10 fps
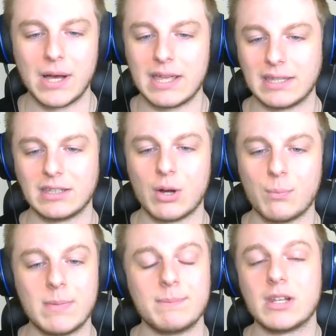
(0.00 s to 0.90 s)
But you know,
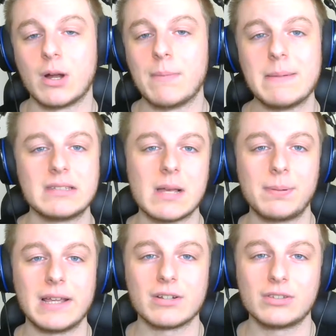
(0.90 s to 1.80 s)
maybe some
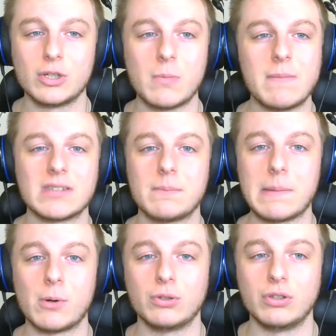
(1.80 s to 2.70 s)
players do. Maybe some
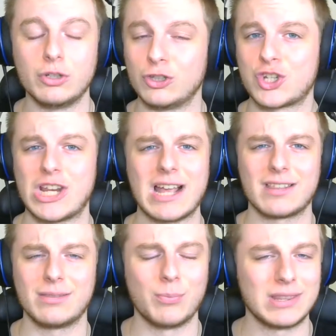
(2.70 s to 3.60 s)
people check
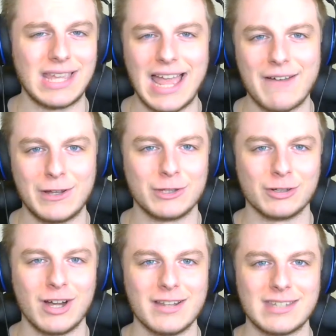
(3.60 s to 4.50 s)
what they have on their
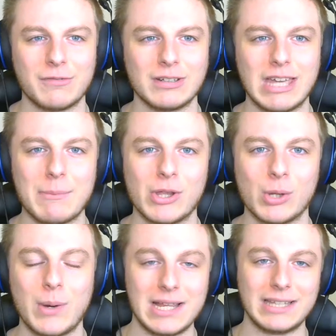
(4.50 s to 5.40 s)
guns every game while
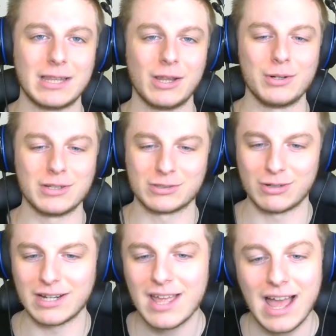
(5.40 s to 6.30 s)
they're waiting in the loading
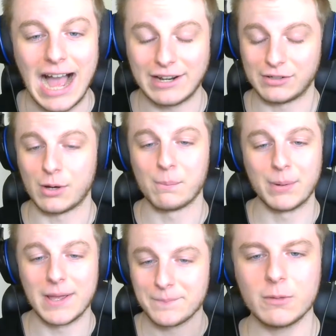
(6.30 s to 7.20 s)
screen. I don't know,
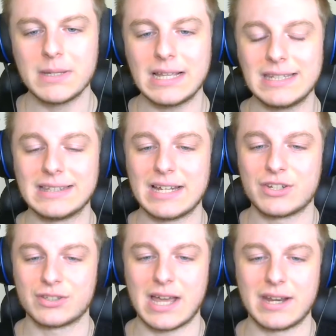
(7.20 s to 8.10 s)
but for me, I think that's
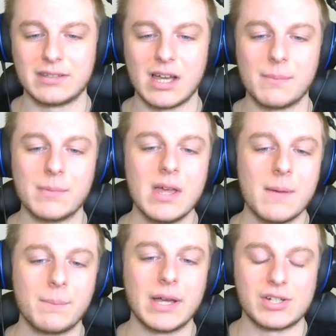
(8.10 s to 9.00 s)
just kind of dumb.
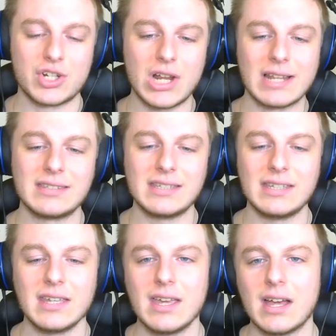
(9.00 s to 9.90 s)
But
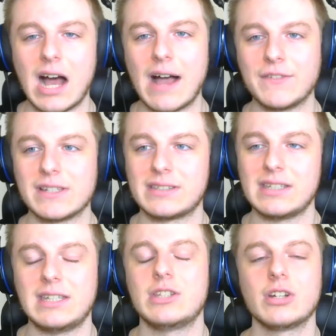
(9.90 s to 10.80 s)
Shotzzy,
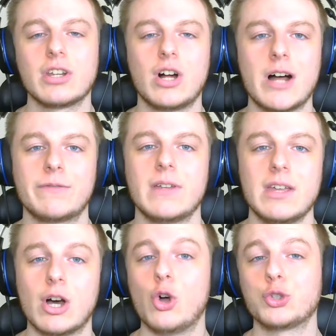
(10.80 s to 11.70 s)
obviously, he took it off.
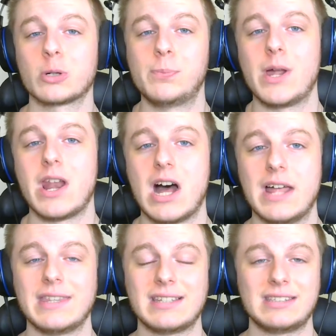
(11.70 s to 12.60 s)
Ultra put it
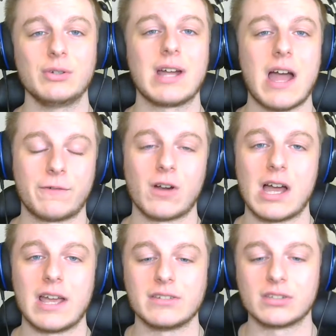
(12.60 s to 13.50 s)
on. They still got
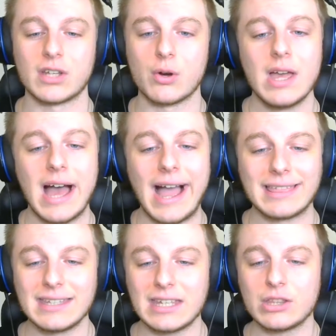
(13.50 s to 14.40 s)
fried. So I
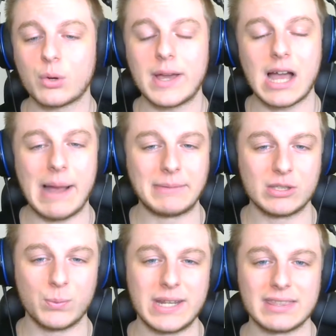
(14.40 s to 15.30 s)
think either way,
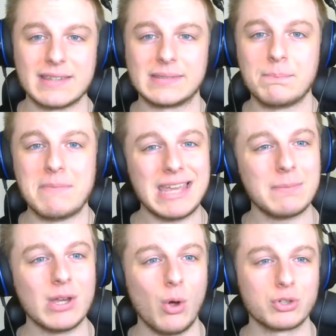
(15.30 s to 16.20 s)
OpTic's winning this.
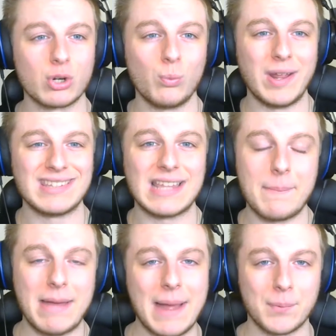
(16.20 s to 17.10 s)
Maybe Ultra wins
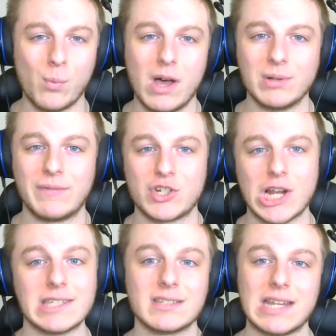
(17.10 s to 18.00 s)
that map 1 if
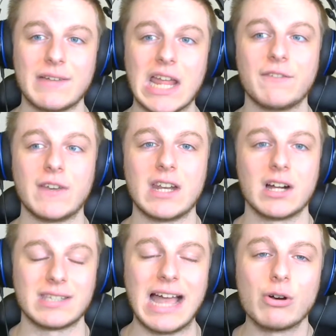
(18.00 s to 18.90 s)
Shotzzy doesn't have the F8
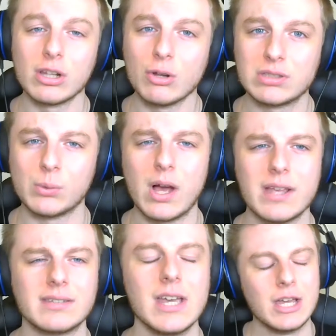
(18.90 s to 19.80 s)
on, because how close it
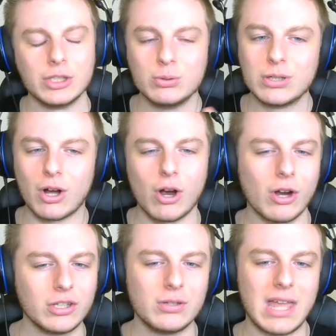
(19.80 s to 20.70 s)
was. You could
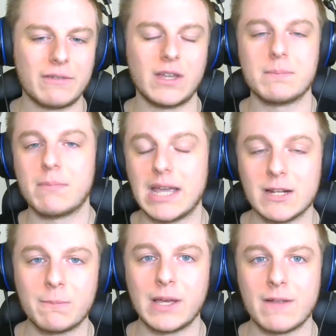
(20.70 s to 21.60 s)
argue the F8 might
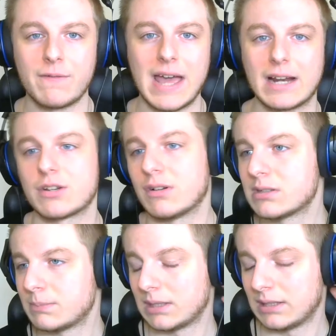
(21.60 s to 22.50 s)
have played a factor and
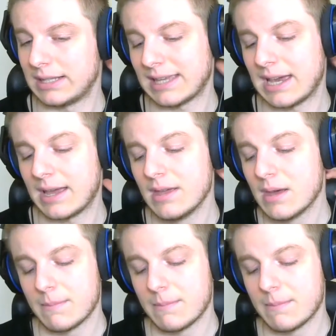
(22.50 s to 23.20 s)
something like that.